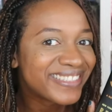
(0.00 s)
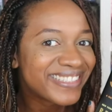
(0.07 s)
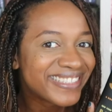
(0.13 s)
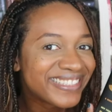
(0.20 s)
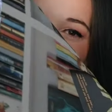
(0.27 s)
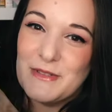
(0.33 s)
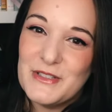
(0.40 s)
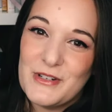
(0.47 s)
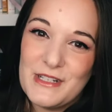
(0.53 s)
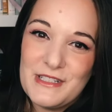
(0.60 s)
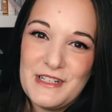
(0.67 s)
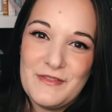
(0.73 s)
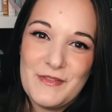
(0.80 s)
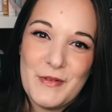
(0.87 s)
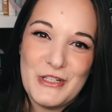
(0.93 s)
Hi, my name is
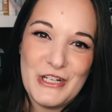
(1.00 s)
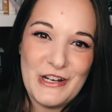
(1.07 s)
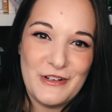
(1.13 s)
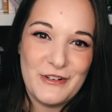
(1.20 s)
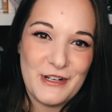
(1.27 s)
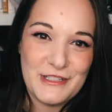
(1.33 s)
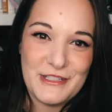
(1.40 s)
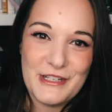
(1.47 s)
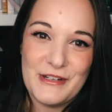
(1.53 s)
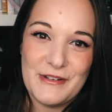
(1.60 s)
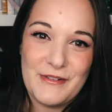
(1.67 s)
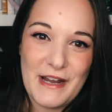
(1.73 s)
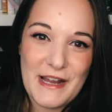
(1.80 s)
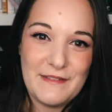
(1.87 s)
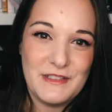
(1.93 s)
Kristin from the channel
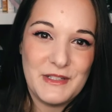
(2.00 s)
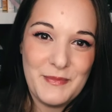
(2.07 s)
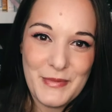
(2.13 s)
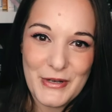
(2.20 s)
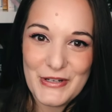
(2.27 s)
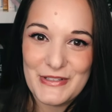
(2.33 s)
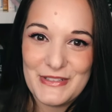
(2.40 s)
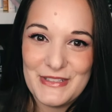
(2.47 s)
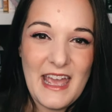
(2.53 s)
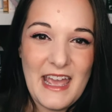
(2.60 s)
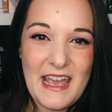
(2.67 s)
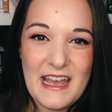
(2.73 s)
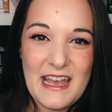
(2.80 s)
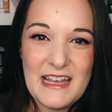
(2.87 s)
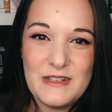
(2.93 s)
Kristin Craves Books.
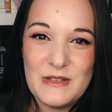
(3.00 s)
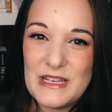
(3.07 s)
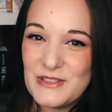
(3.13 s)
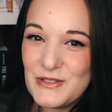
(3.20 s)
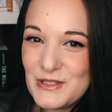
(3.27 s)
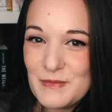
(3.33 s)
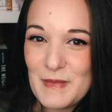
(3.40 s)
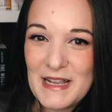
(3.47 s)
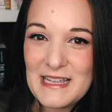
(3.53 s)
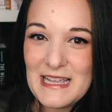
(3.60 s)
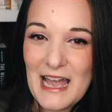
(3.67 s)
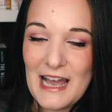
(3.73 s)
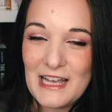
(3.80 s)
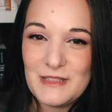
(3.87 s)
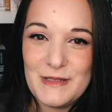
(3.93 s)
And as soon as
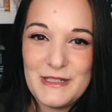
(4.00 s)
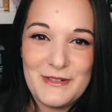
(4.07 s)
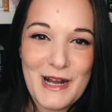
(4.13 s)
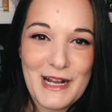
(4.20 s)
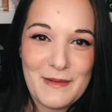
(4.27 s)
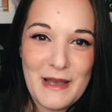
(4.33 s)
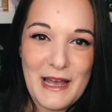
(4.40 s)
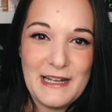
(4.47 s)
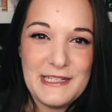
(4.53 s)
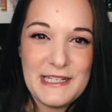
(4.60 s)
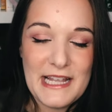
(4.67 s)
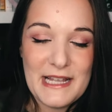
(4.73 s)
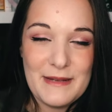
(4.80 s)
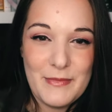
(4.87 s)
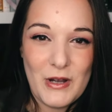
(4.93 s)
Becky asked me to
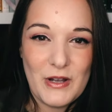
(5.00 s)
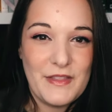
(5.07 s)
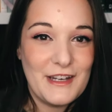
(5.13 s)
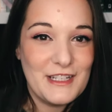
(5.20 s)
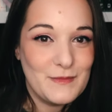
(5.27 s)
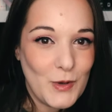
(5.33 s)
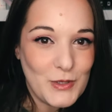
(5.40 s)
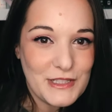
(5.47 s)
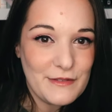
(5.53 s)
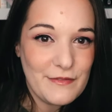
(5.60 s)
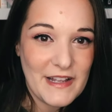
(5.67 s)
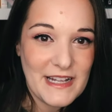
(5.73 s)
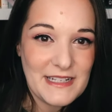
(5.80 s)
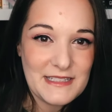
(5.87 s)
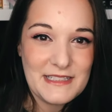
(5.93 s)
recommend a book that is
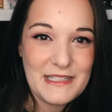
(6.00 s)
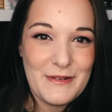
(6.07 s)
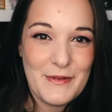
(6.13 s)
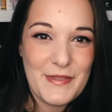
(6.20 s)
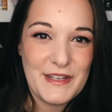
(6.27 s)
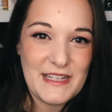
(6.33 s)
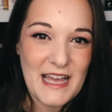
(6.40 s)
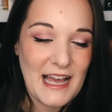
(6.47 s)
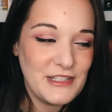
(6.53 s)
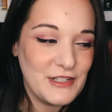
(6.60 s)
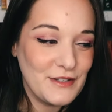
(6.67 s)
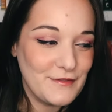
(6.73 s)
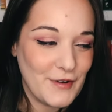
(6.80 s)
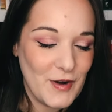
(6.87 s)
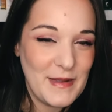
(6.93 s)
mostly fantasy with a
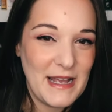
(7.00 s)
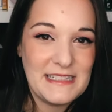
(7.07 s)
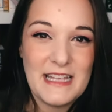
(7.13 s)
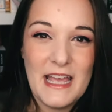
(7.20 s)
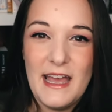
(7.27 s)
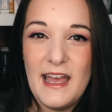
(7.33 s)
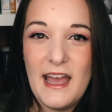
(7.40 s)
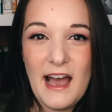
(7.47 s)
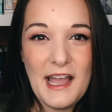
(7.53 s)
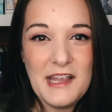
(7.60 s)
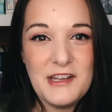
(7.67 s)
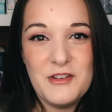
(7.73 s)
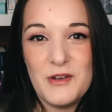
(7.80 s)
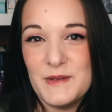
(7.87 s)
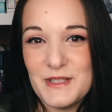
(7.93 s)
dash of romance,
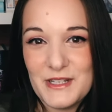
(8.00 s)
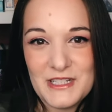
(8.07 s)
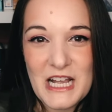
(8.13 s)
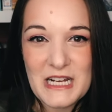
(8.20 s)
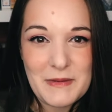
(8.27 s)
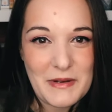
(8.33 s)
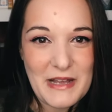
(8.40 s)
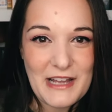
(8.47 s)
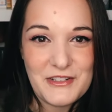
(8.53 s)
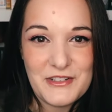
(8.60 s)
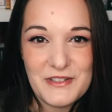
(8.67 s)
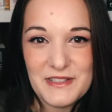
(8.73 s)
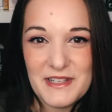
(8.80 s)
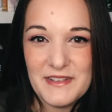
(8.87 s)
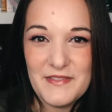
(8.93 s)
I knew I was going to talk about
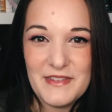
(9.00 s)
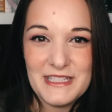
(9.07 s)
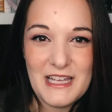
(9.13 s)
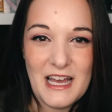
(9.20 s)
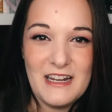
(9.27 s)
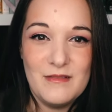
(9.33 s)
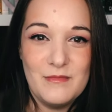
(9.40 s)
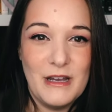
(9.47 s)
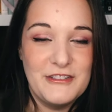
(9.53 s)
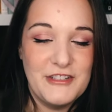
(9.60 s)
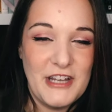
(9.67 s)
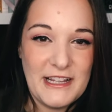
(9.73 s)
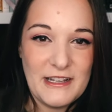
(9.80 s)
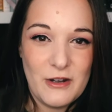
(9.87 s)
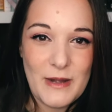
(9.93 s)
Ashes of the Sun by
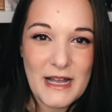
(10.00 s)
Django